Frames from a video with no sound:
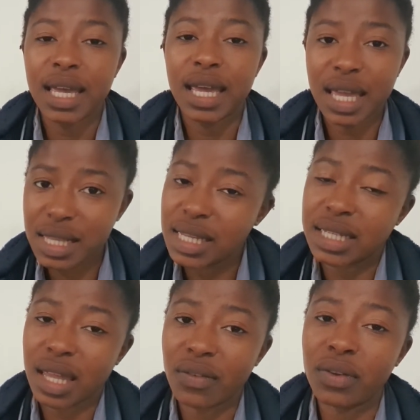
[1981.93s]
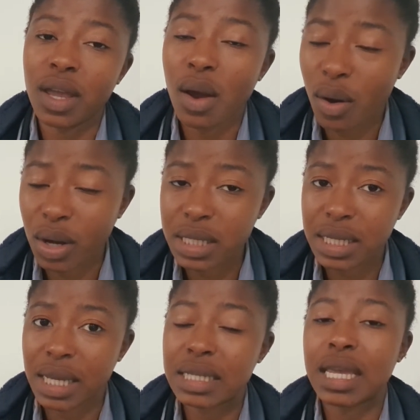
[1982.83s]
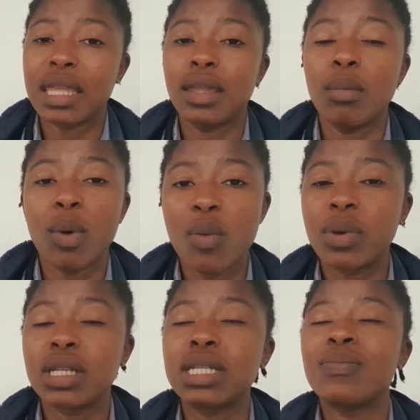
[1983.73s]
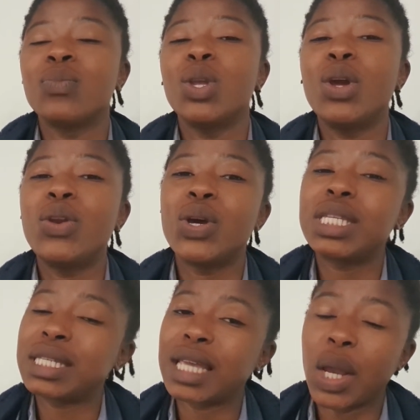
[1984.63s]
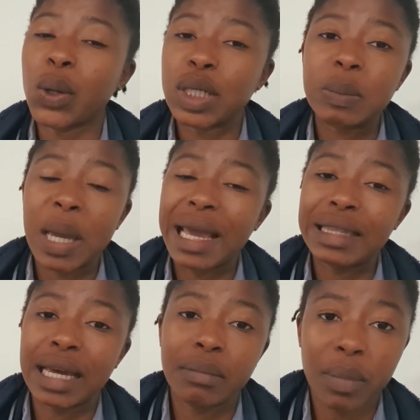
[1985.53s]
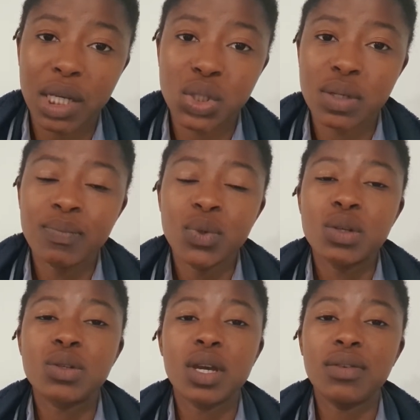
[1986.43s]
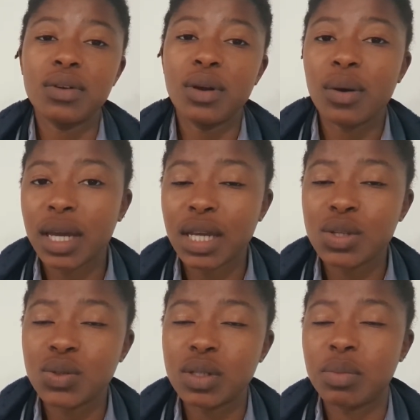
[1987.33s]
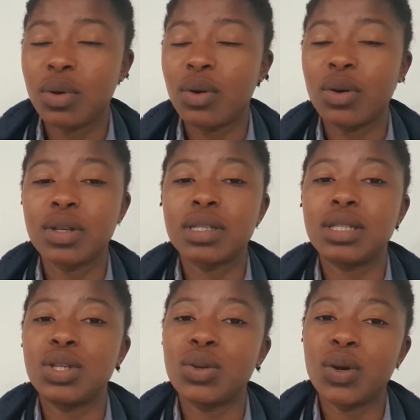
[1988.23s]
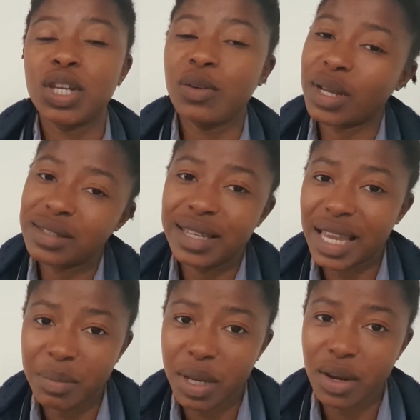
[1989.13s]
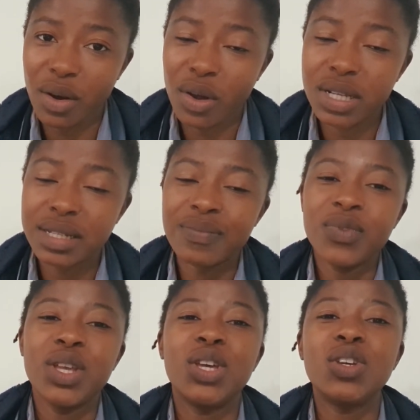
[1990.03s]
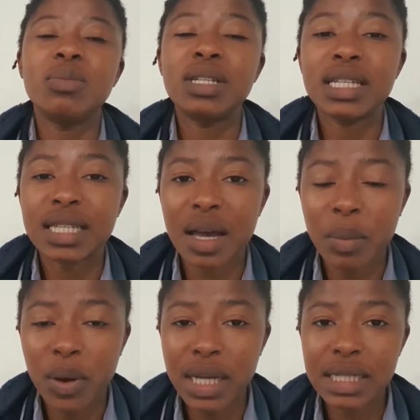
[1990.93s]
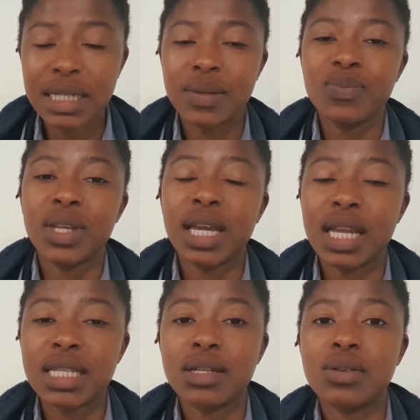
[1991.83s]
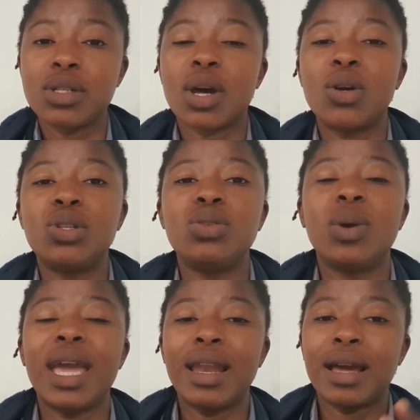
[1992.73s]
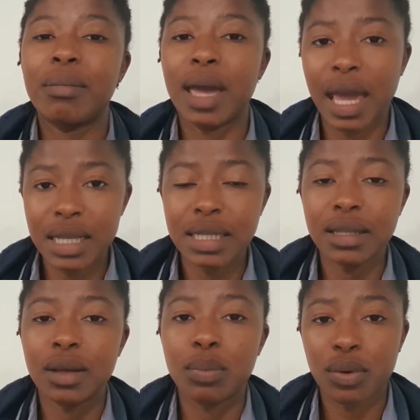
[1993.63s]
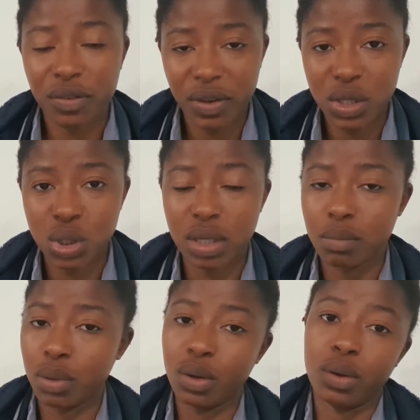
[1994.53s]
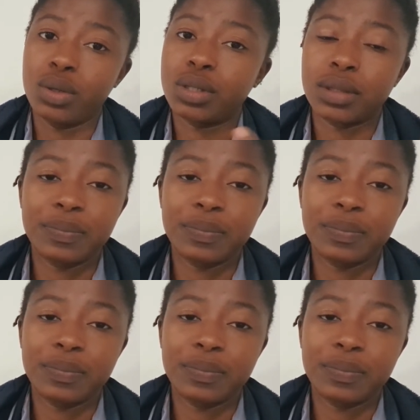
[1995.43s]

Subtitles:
In a South African context at the moment, nurses are not paid that much. So if you're going into it because you want to get paid a lot, you'll be disappointed, and as a result you end up hating the profession, because